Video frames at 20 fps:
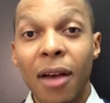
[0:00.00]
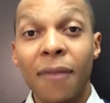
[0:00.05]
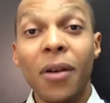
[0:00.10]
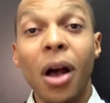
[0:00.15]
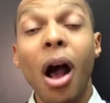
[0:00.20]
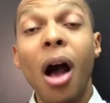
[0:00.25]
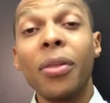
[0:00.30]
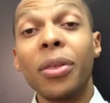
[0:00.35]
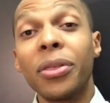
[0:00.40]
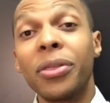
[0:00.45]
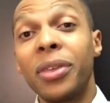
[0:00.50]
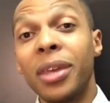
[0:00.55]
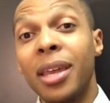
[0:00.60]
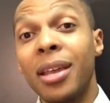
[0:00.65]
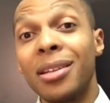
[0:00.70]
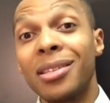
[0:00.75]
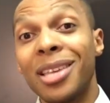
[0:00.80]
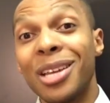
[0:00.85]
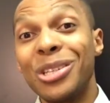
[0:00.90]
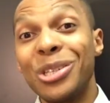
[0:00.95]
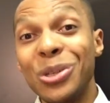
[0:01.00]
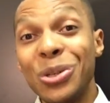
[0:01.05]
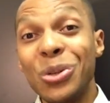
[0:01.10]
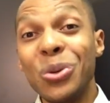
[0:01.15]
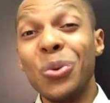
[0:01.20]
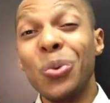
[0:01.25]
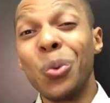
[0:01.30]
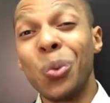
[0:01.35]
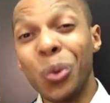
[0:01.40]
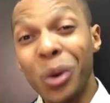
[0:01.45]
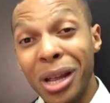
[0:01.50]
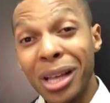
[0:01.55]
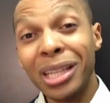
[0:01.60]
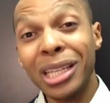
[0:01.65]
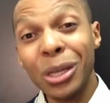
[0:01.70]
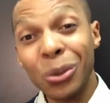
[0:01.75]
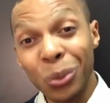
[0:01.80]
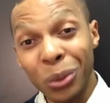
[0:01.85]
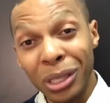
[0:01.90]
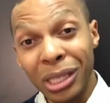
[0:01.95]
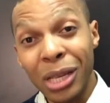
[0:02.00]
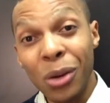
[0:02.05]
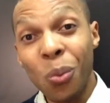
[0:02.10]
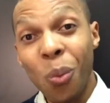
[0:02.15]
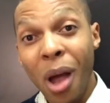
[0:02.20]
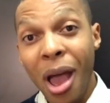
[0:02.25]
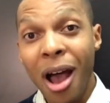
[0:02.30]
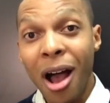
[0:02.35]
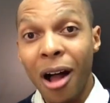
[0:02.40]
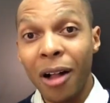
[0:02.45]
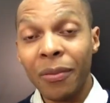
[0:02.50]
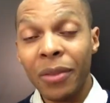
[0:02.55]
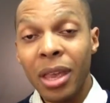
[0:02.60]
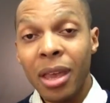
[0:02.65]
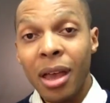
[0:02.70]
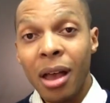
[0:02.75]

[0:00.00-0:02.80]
of all the things that you do really well.